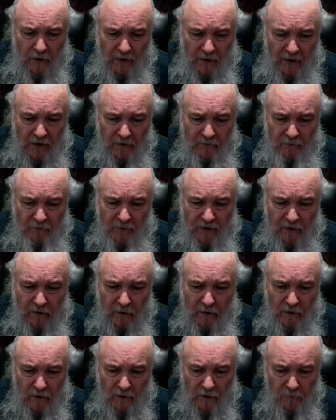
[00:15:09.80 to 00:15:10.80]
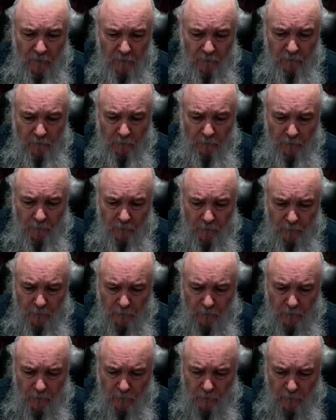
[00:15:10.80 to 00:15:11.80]
had become
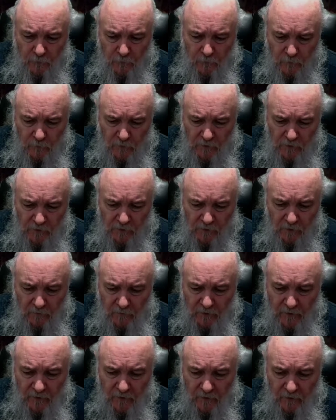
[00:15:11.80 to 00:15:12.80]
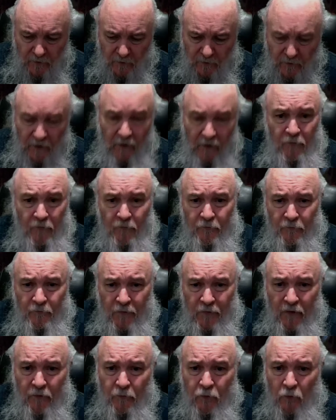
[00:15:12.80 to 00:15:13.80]
something that
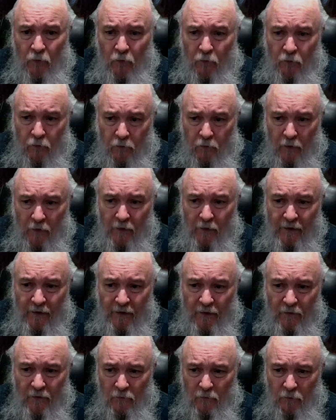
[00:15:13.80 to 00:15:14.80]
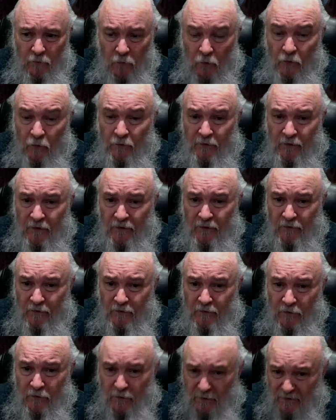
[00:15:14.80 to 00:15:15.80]
people really wanted
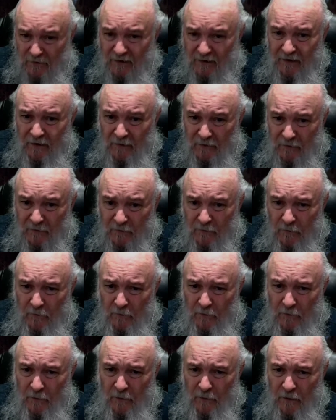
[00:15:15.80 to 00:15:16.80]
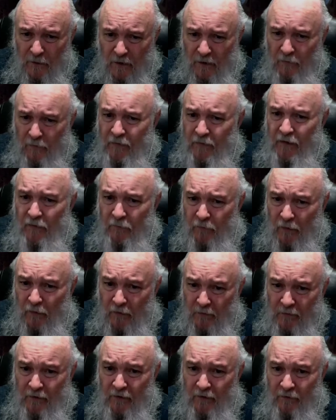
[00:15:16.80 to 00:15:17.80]
to attend and be a
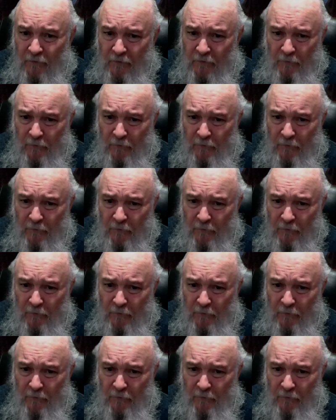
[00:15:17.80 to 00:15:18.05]
part of.